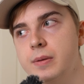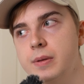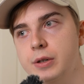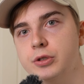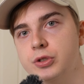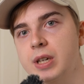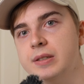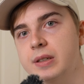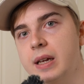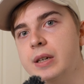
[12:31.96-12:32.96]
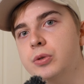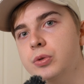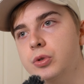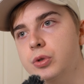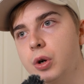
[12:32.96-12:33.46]
there's a chance that I
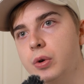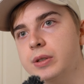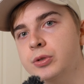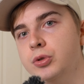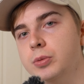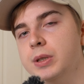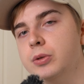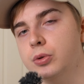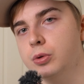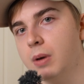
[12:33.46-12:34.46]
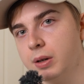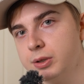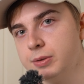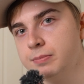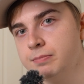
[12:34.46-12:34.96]
do go and zoom in too
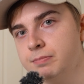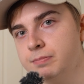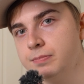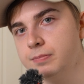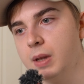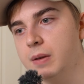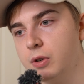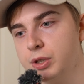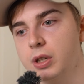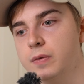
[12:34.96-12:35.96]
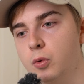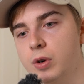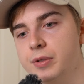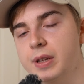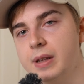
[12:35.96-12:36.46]
much. I'm very
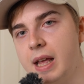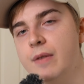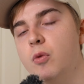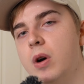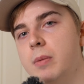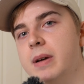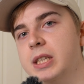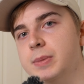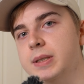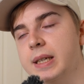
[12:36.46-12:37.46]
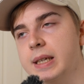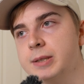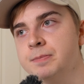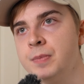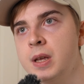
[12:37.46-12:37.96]
self-aware that everyone makes
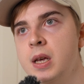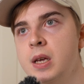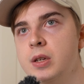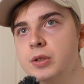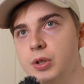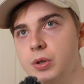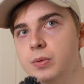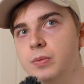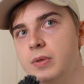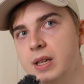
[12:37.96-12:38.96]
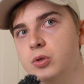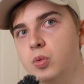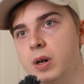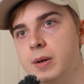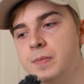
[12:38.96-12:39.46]
mistakes. So that's
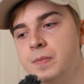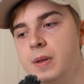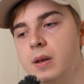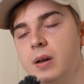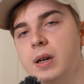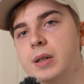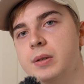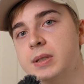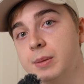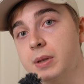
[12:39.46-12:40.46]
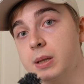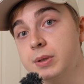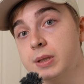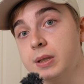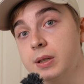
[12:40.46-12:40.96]
why I
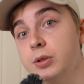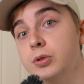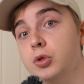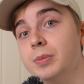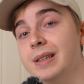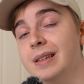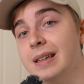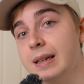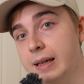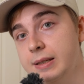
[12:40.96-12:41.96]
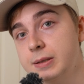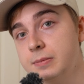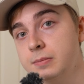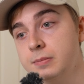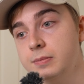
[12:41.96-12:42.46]
sometimes then zoom in less,
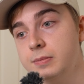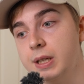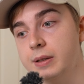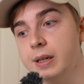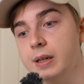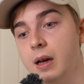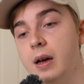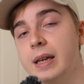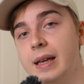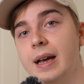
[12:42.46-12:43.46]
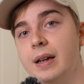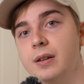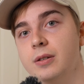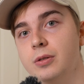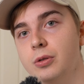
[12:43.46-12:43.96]
that then I
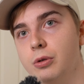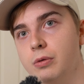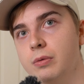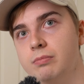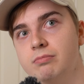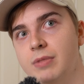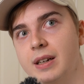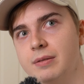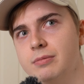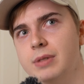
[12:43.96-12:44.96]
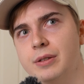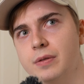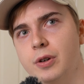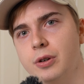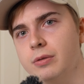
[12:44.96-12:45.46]
can look like at the
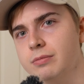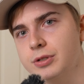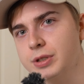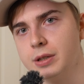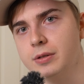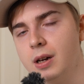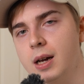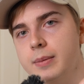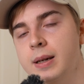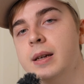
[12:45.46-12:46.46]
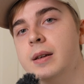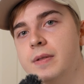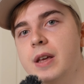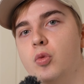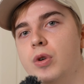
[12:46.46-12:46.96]
photo the second time
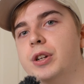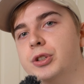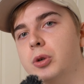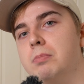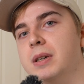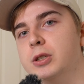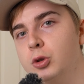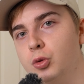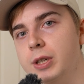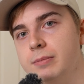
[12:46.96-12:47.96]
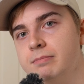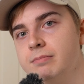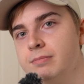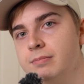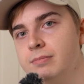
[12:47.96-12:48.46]
than when it's on my screen.
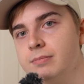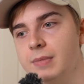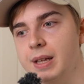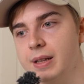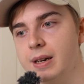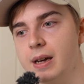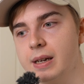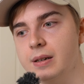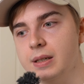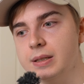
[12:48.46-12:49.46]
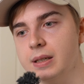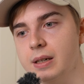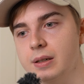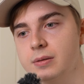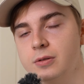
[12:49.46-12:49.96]
And then I can
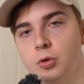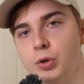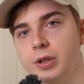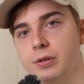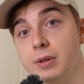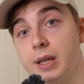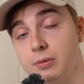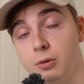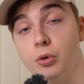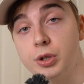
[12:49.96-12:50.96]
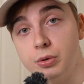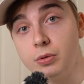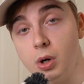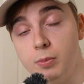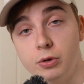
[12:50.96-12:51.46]
decide whether that original
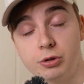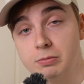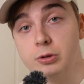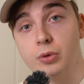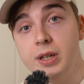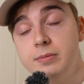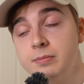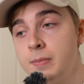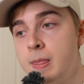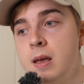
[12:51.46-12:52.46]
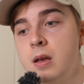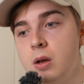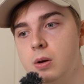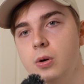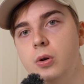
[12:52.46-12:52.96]
crop was great,
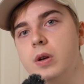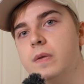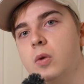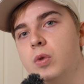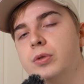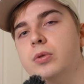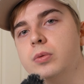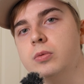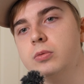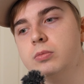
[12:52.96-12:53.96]
or if I want to